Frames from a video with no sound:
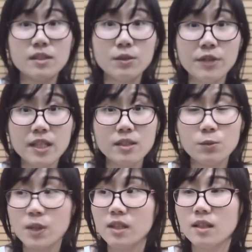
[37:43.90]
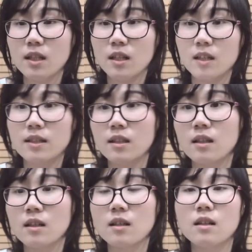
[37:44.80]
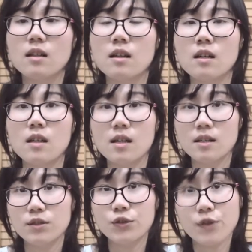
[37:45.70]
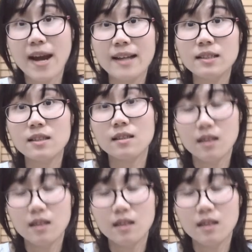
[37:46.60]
series with the dress.